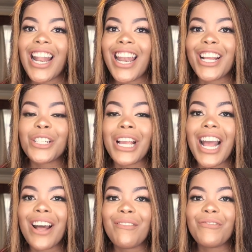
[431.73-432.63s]
And next you
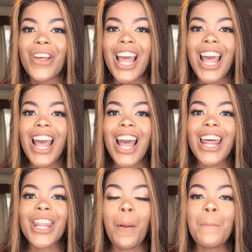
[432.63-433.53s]
have
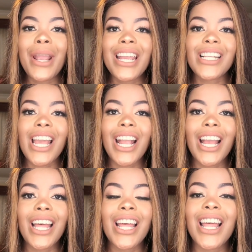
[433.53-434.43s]
the
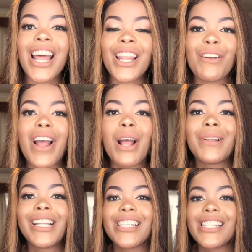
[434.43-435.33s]
amazing, the
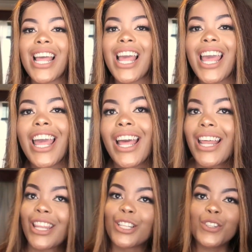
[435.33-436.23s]
fabulous
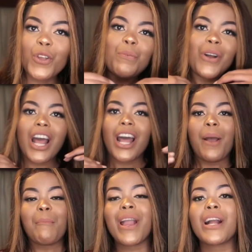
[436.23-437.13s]
the super
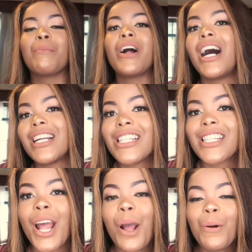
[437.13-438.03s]
makeup
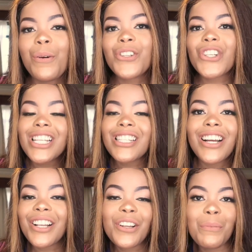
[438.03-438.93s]
artist who just
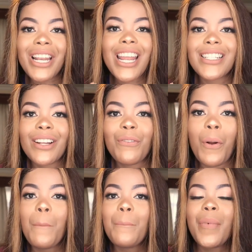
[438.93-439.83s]
got nominated
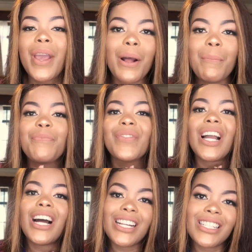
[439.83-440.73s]
for makeup
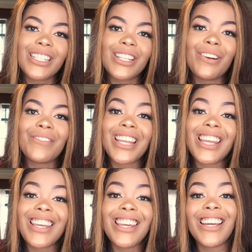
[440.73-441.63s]
artist of the
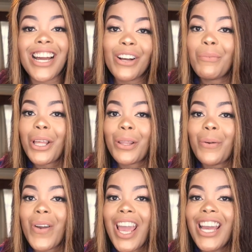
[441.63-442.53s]
year by
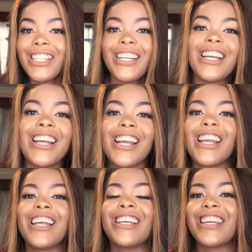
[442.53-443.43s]
the way
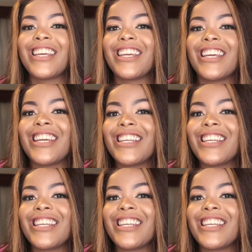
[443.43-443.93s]
he